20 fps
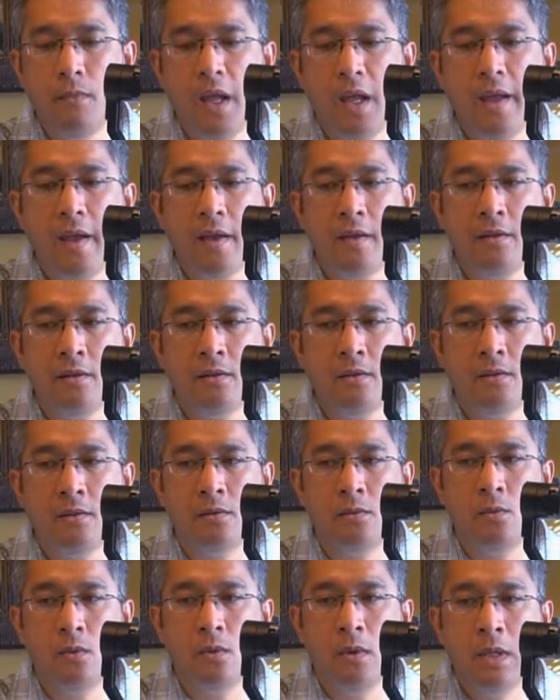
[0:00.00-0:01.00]

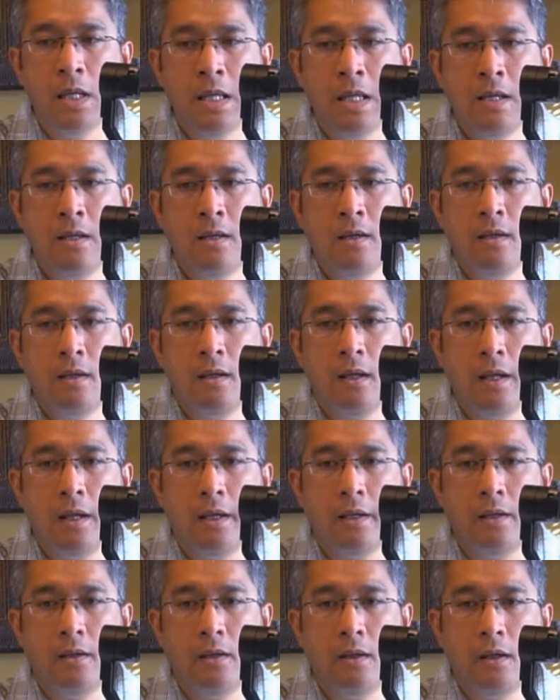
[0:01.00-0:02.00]
handle
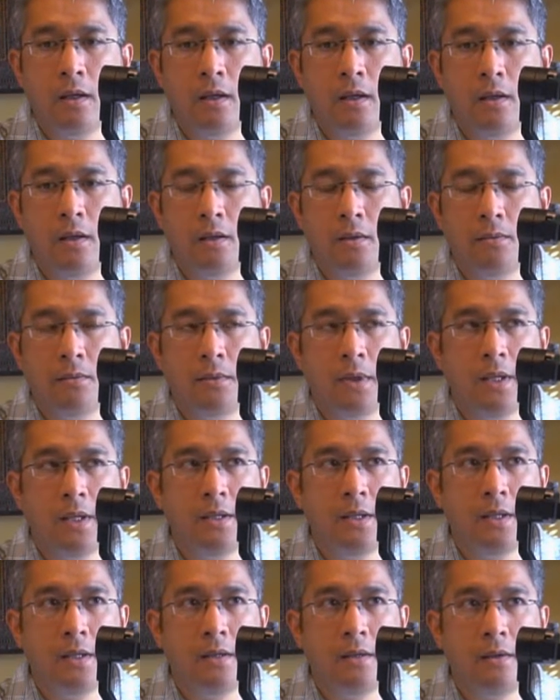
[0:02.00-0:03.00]
like, I
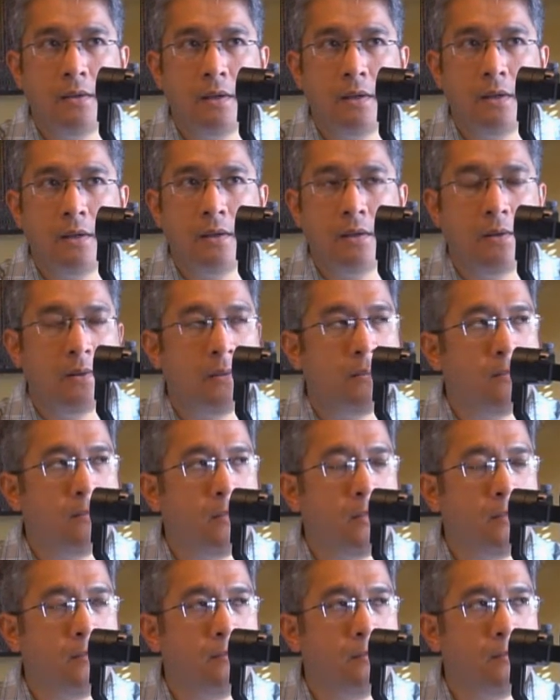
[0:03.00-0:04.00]
think,
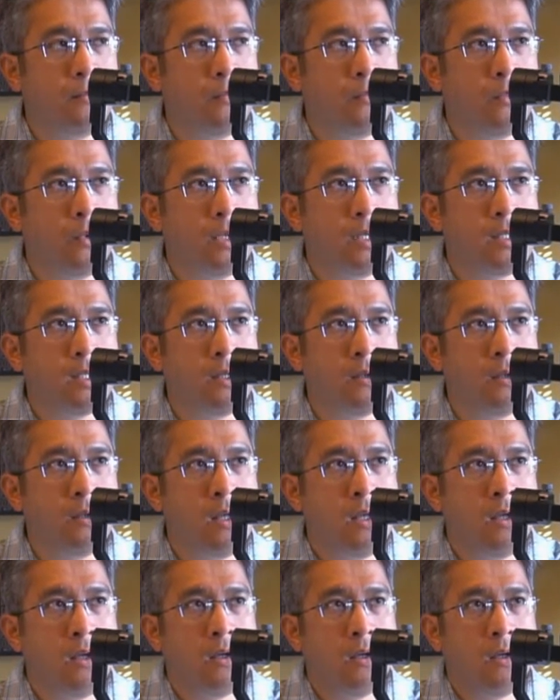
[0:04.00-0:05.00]

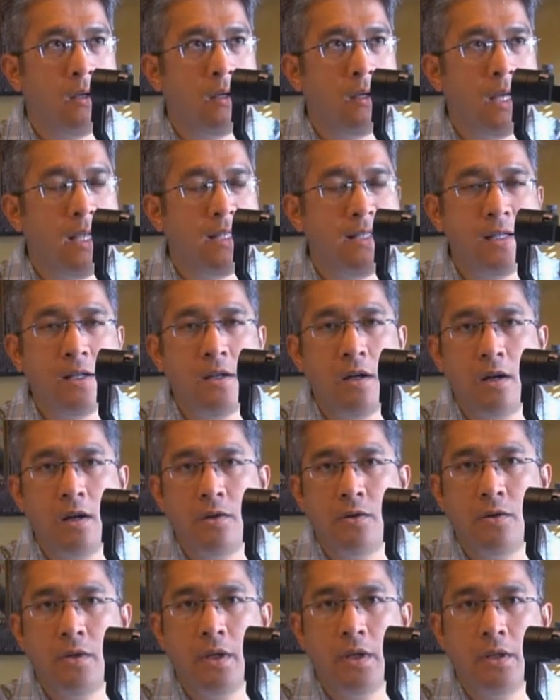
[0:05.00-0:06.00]

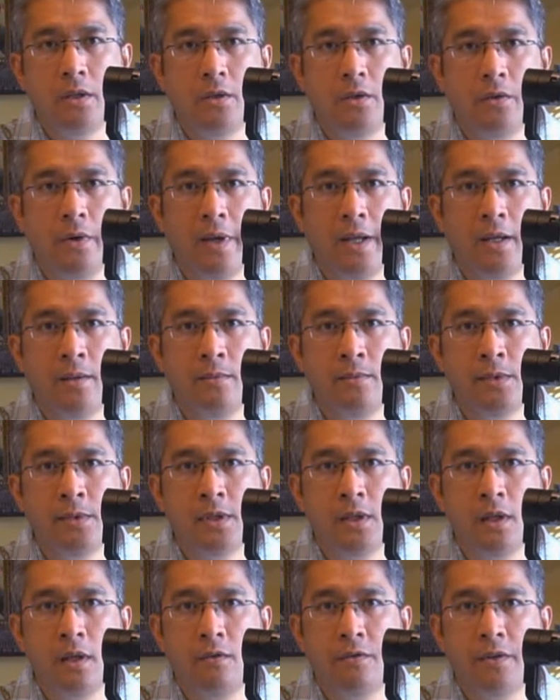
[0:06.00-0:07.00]
1800
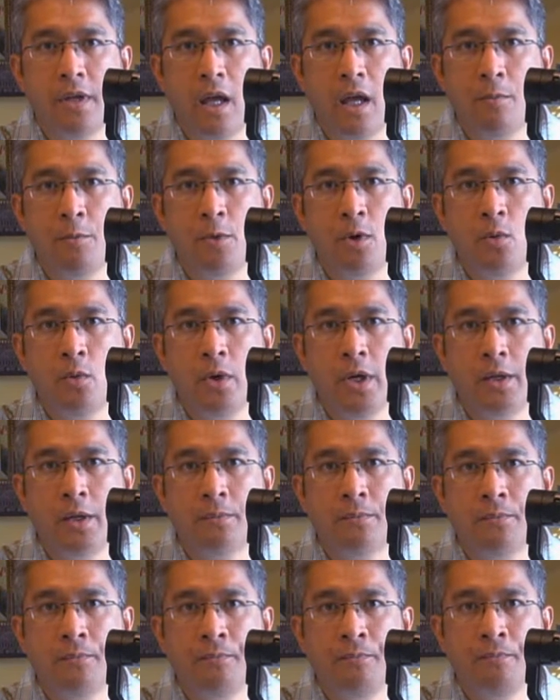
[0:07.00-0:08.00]
grams of camera
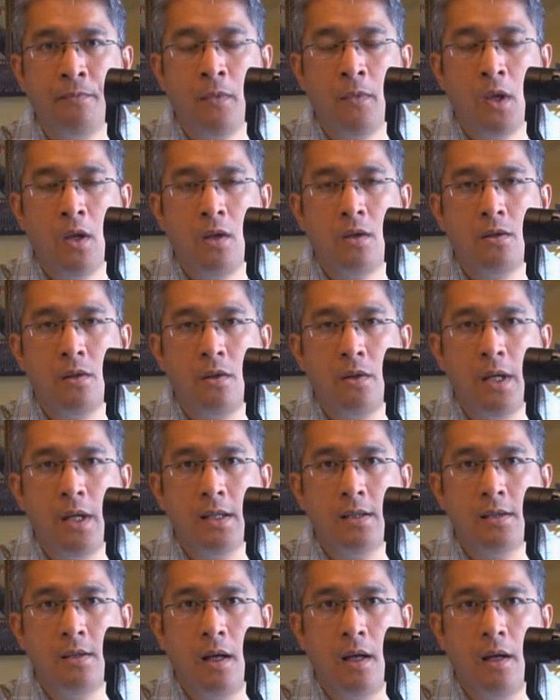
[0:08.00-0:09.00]
weight. So
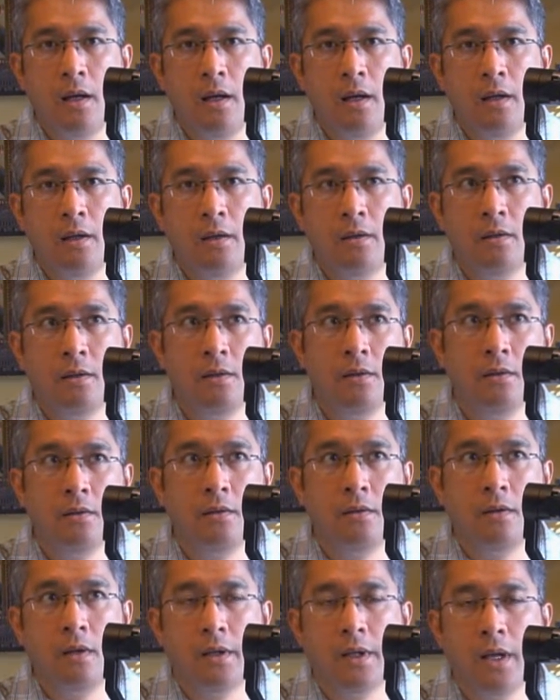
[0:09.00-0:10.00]
that's like
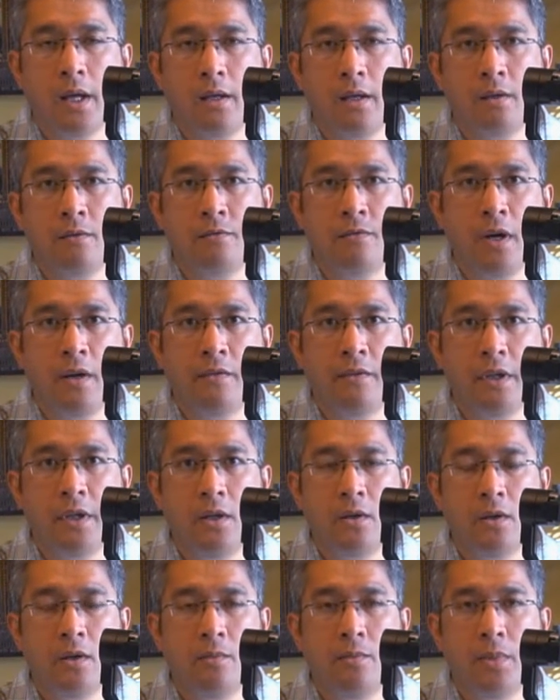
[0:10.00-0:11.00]
a Canon
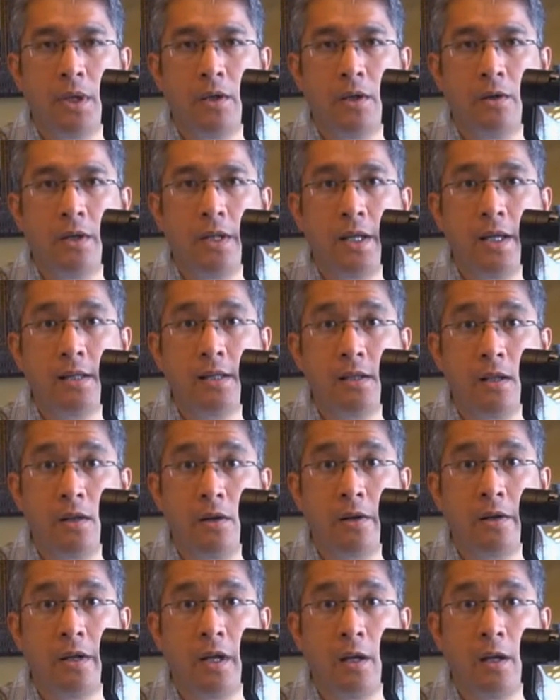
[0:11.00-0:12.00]
5D or the bigger
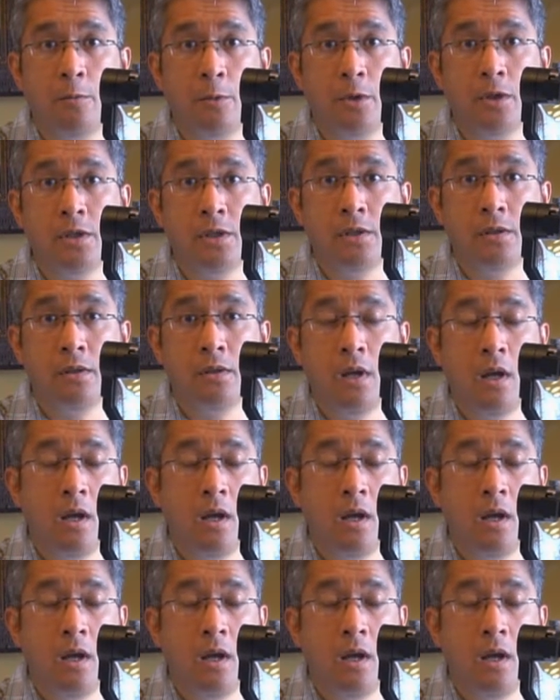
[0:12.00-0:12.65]
DSLR cameras.